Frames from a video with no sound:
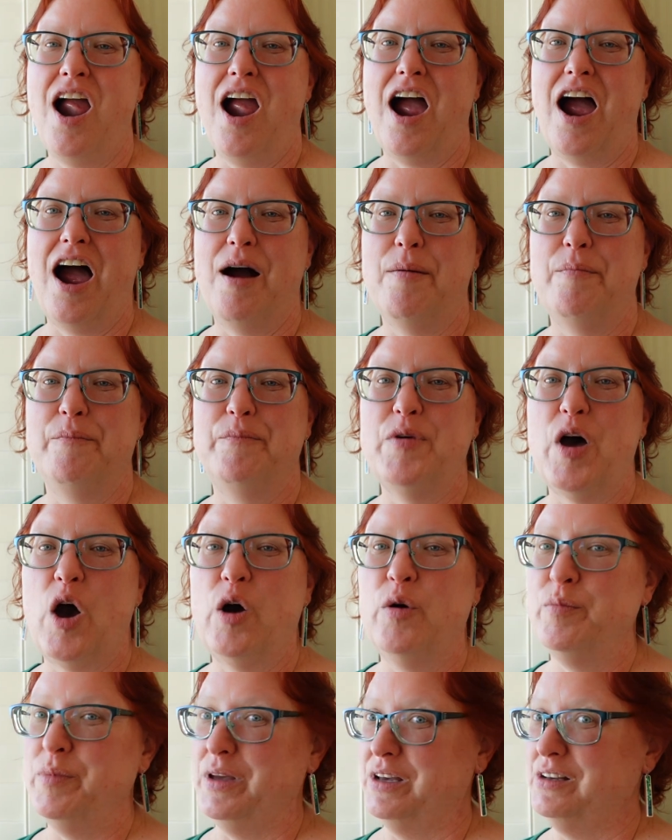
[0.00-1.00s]
um,
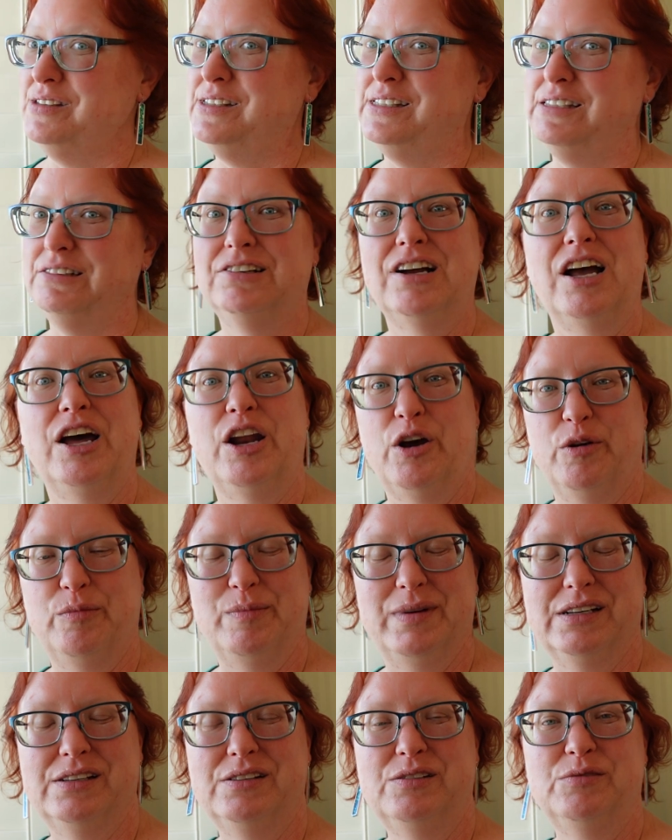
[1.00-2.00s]
oatmeal, still cut
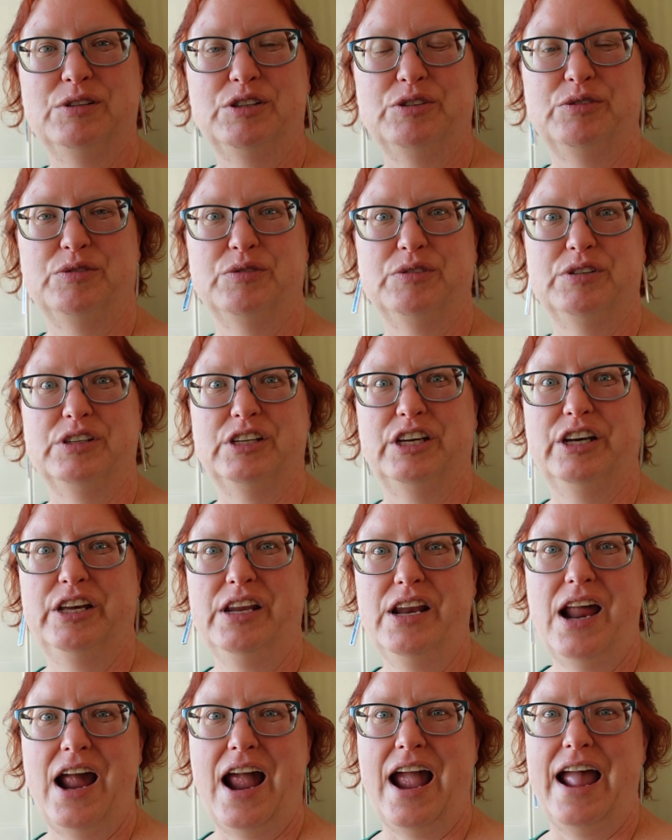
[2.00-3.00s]
oatmeal, which was really
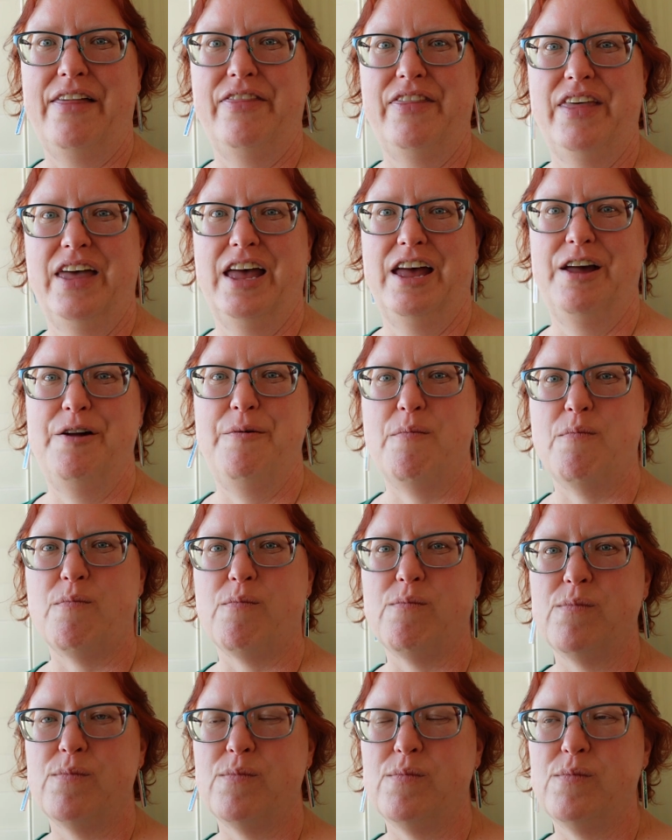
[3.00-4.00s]
good, and then
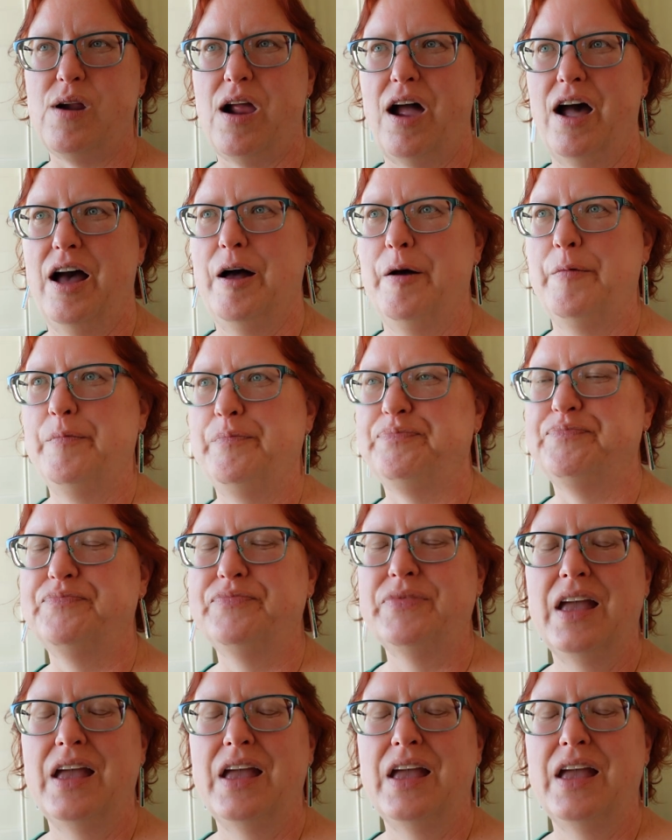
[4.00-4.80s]
um,